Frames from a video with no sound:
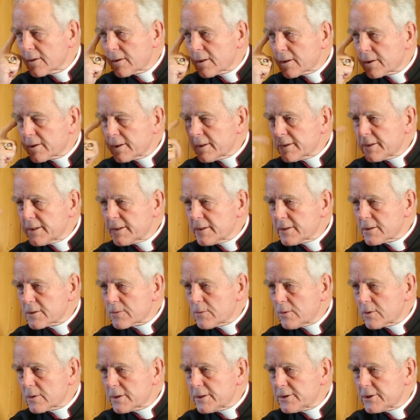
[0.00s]
the 30
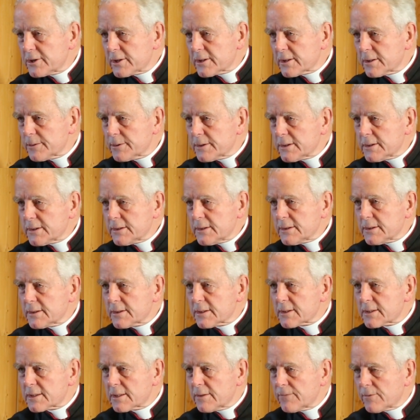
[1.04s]
Years' War in Germany,
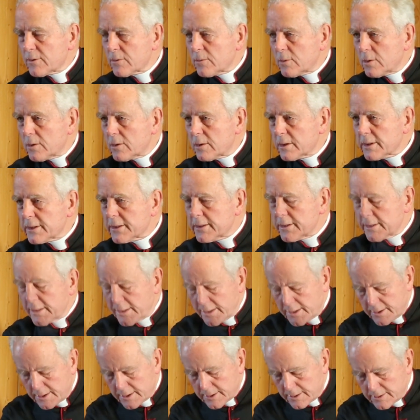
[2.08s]
the Civil War in
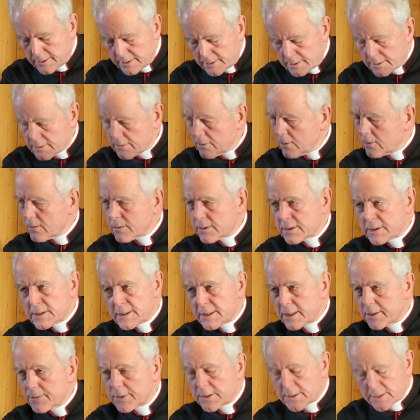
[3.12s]
England, all the
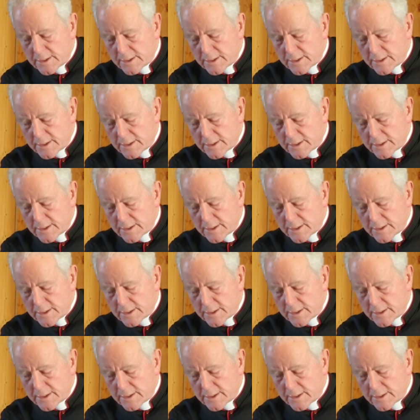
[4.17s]
same